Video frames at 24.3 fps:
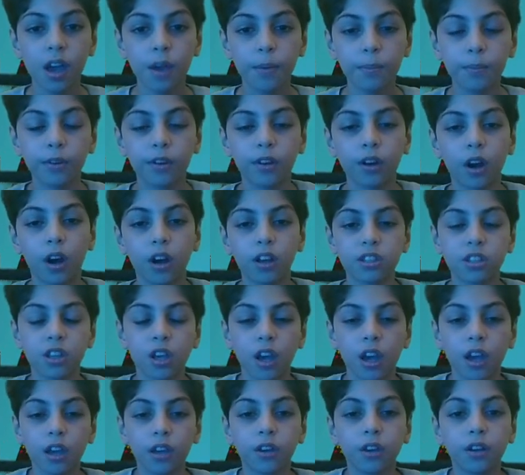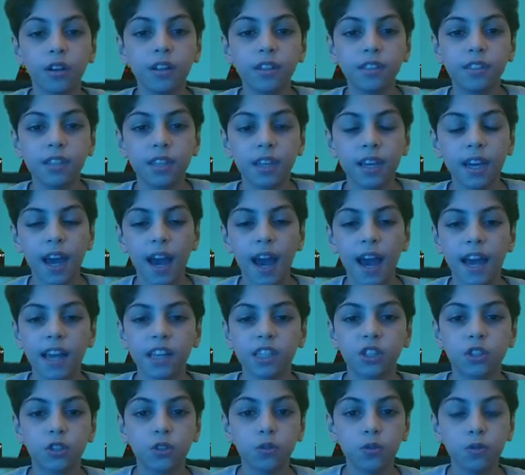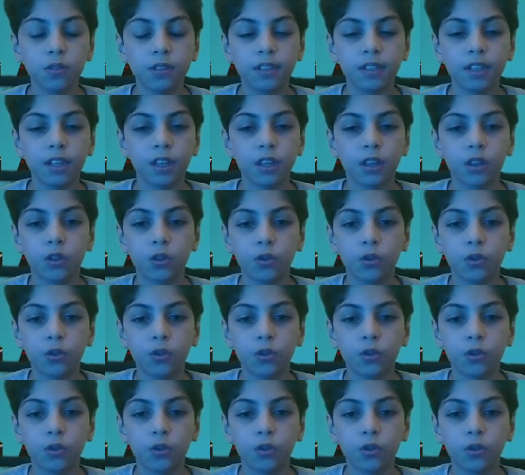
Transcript: because Unity has 2D,